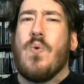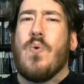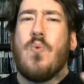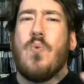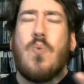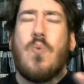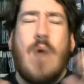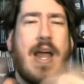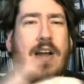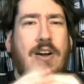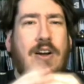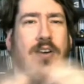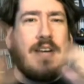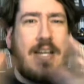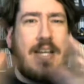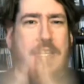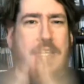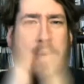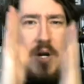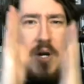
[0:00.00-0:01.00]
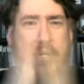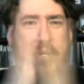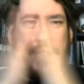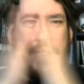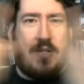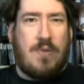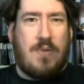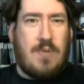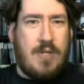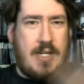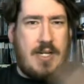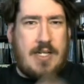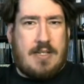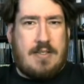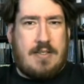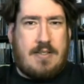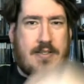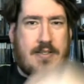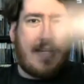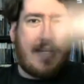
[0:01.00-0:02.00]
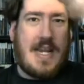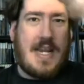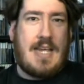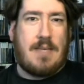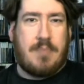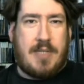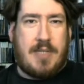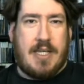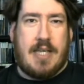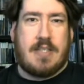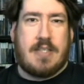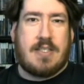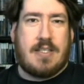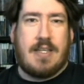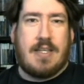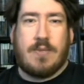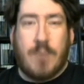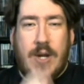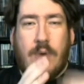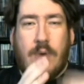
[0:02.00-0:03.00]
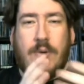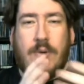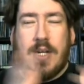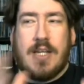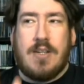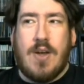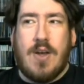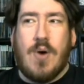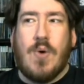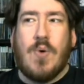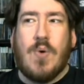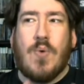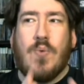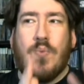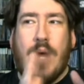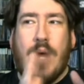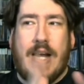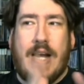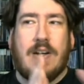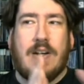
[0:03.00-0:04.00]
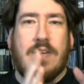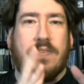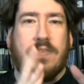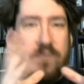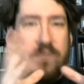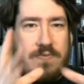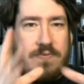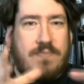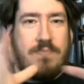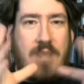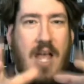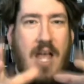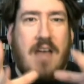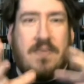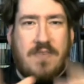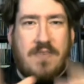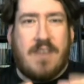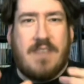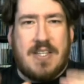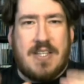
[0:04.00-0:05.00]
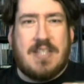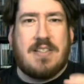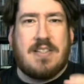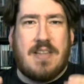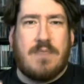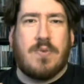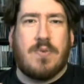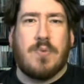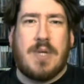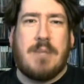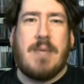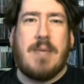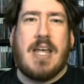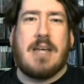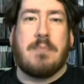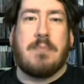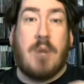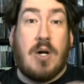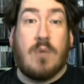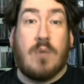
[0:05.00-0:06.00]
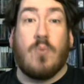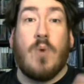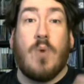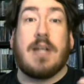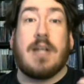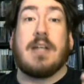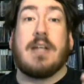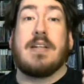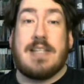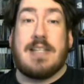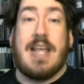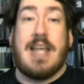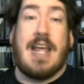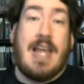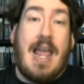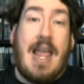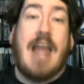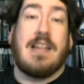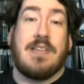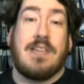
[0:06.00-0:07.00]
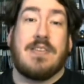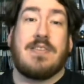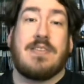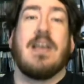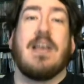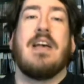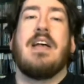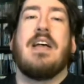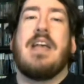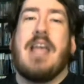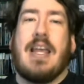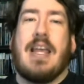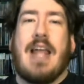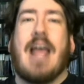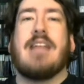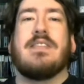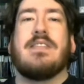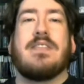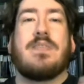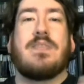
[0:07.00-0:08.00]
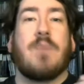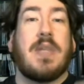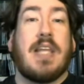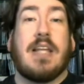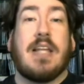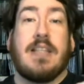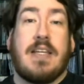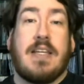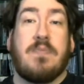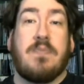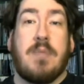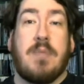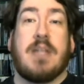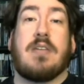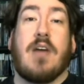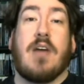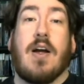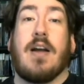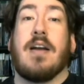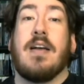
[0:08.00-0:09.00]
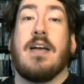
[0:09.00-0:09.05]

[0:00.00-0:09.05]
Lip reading: where is part 2 going to take place? Like, we already know where Final Fantasy VII Remake Part 1 ends. It ends when they leave Midgar.